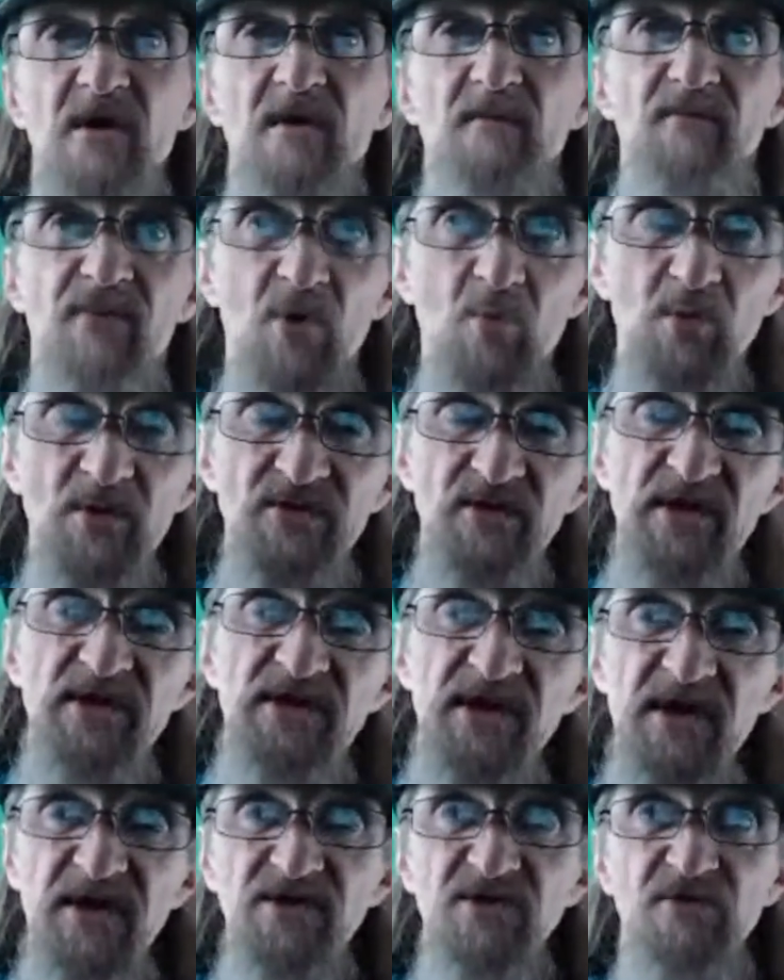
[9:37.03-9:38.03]
But when they
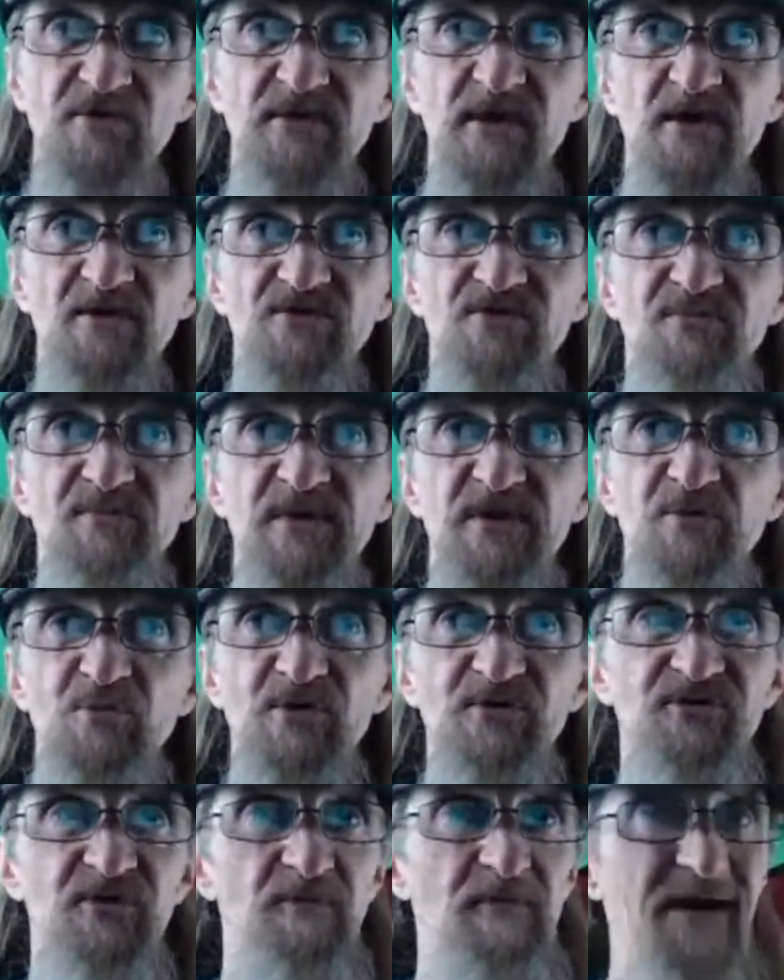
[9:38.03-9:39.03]
can go down and speak
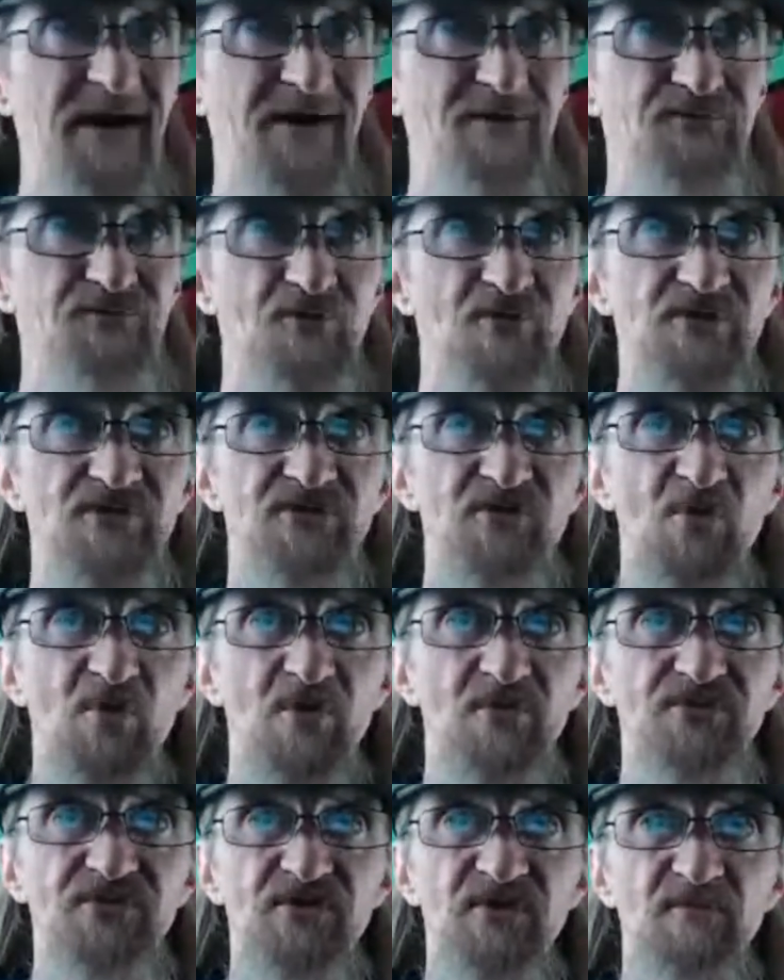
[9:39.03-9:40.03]
with him after his
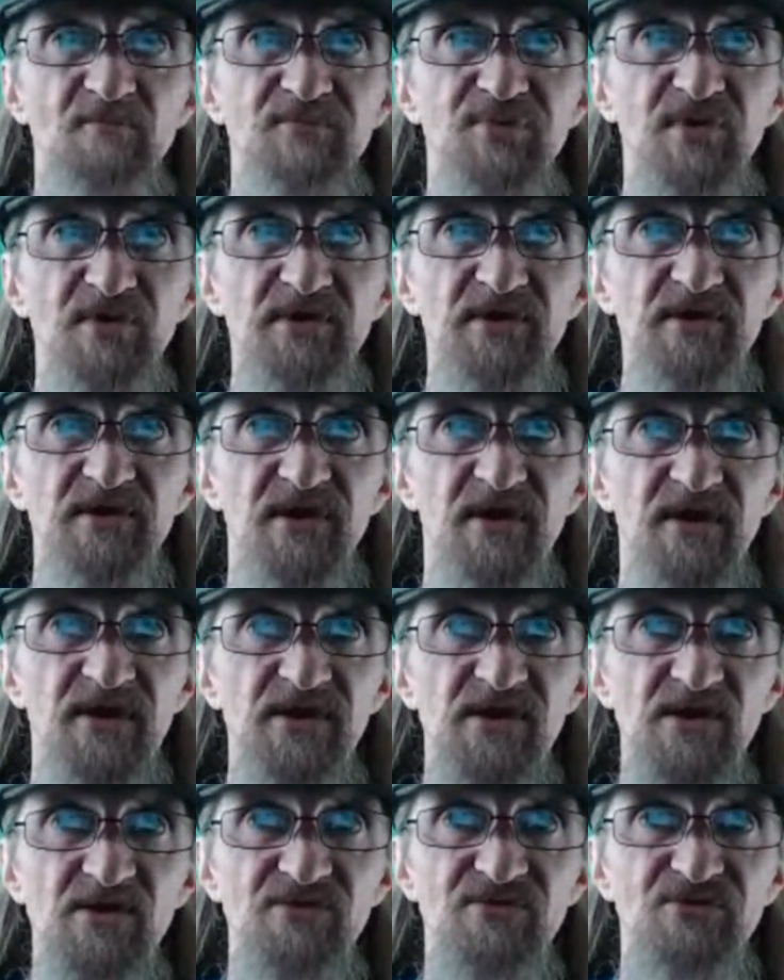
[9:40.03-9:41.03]
court's complete
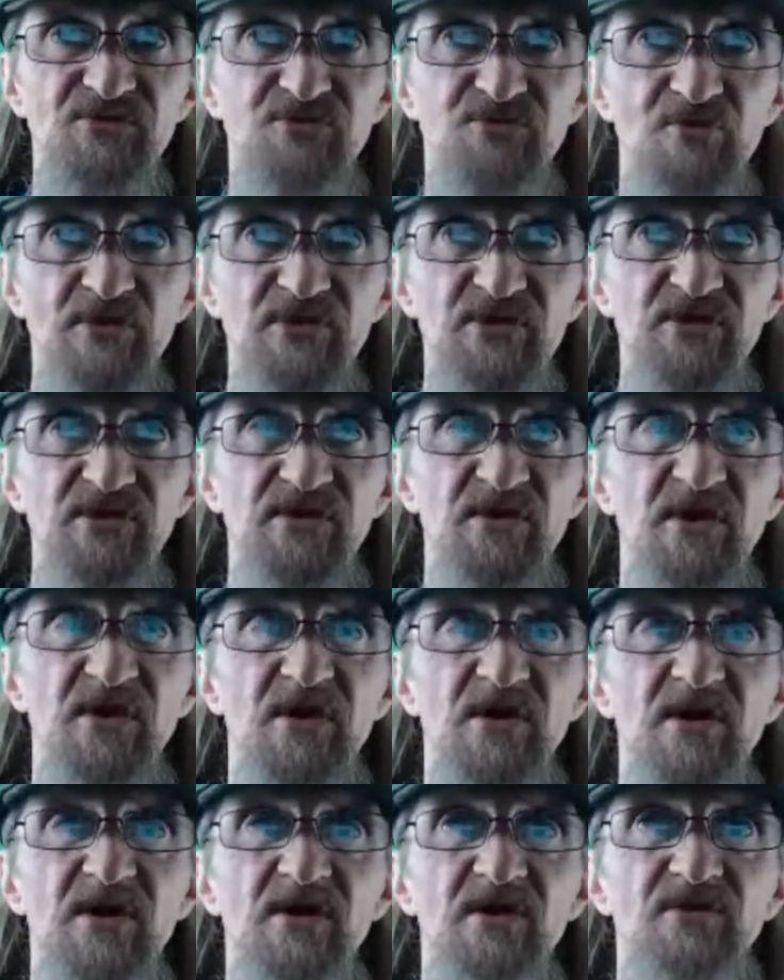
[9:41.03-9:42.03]
and he has jury
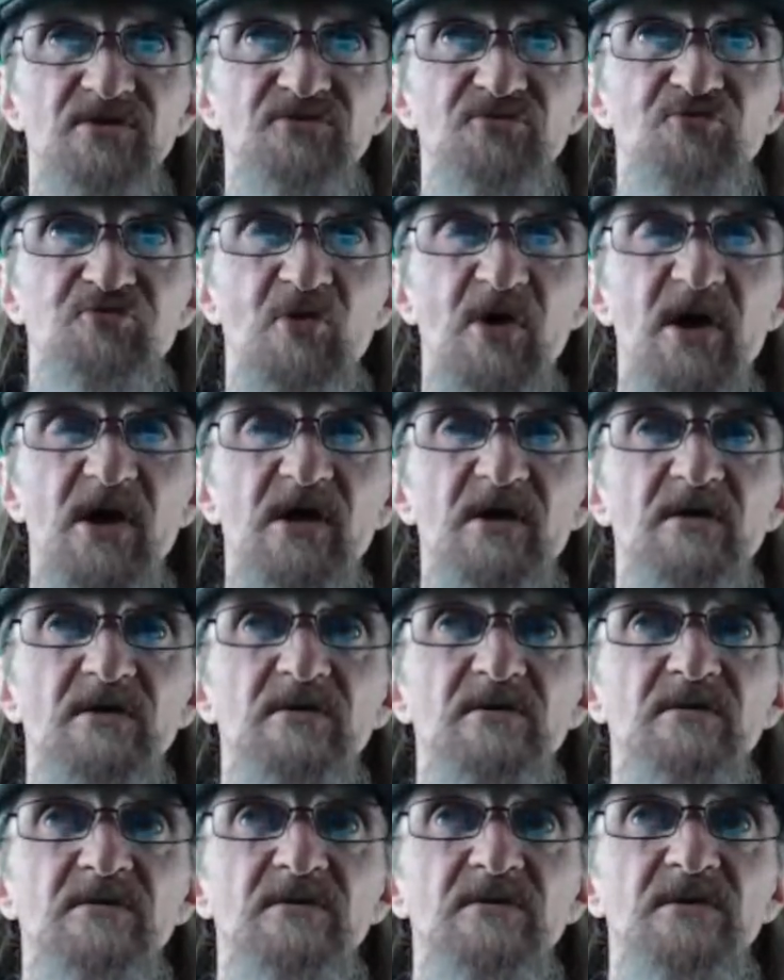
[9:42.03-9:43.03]

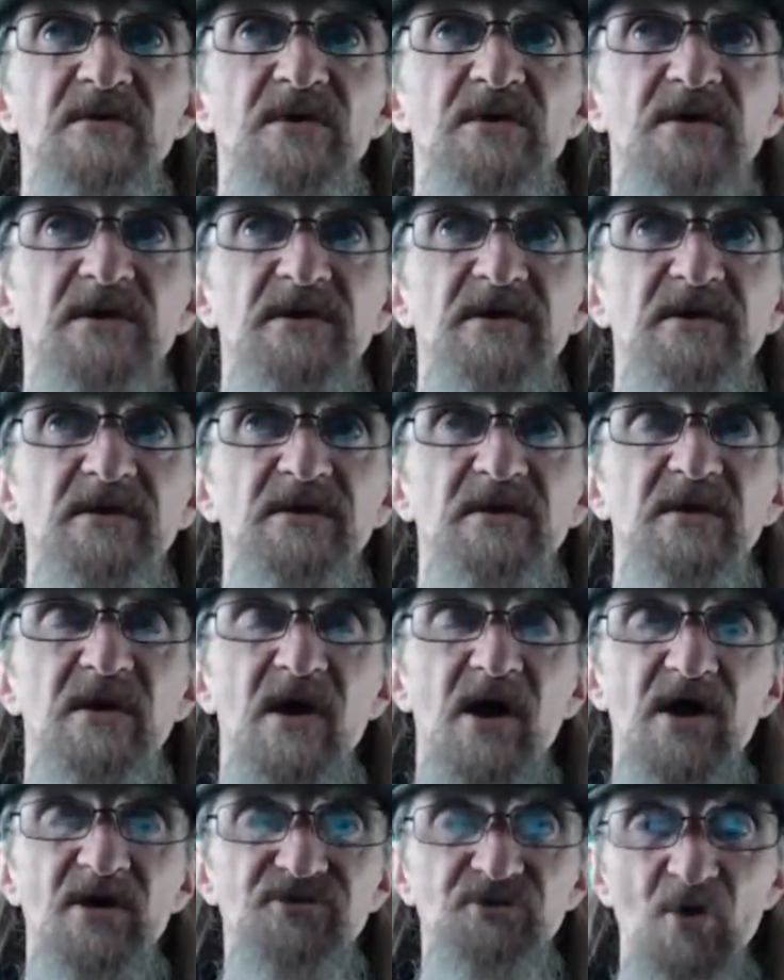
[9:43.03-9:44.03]
trial
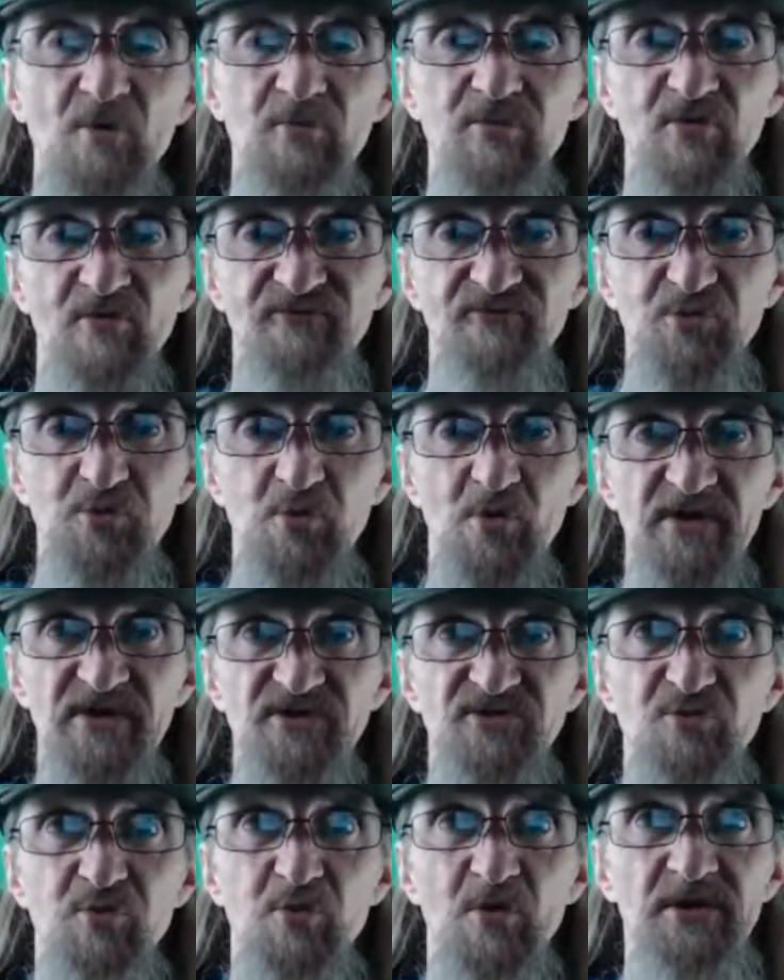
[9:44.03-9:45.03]
October of
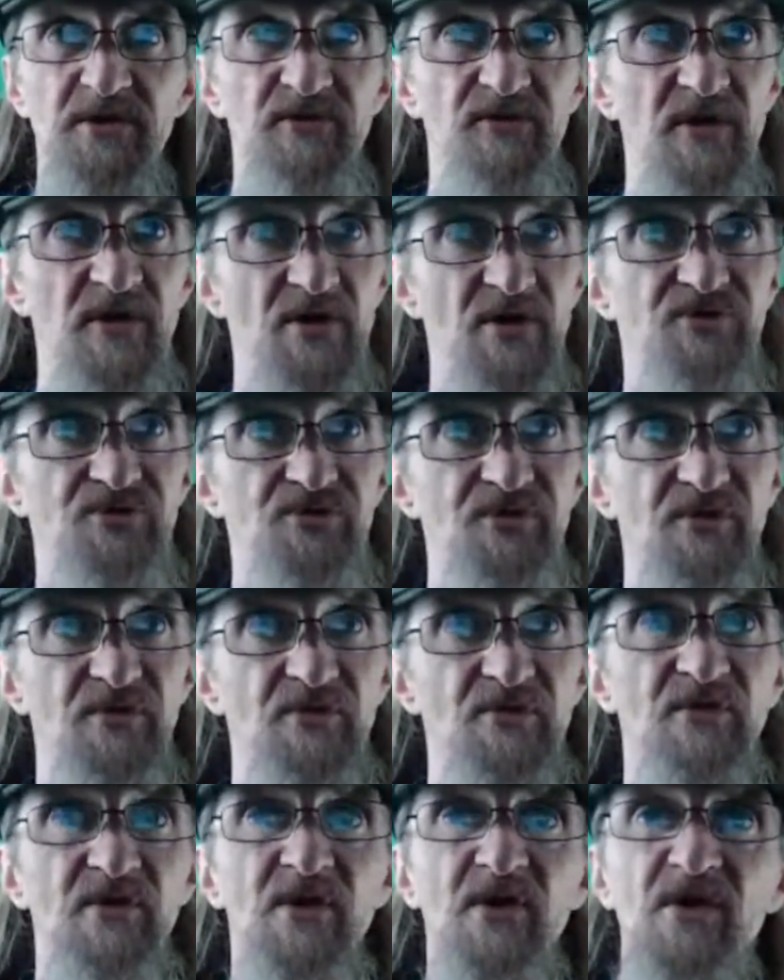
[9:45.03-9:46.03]
2020 next
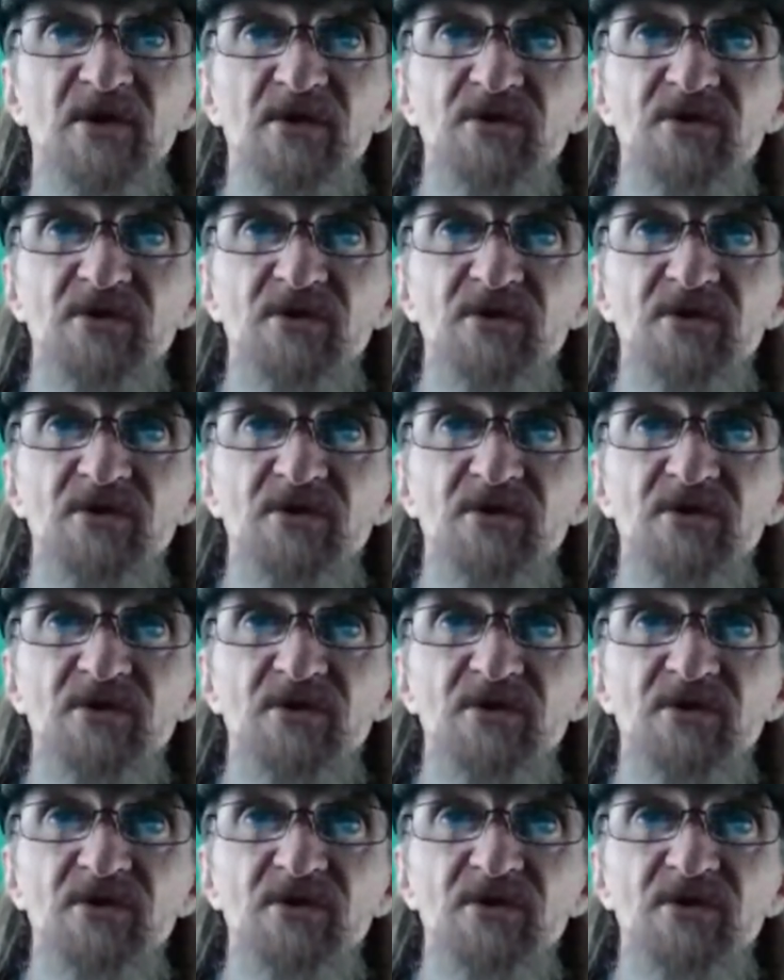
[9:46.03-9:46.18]
year.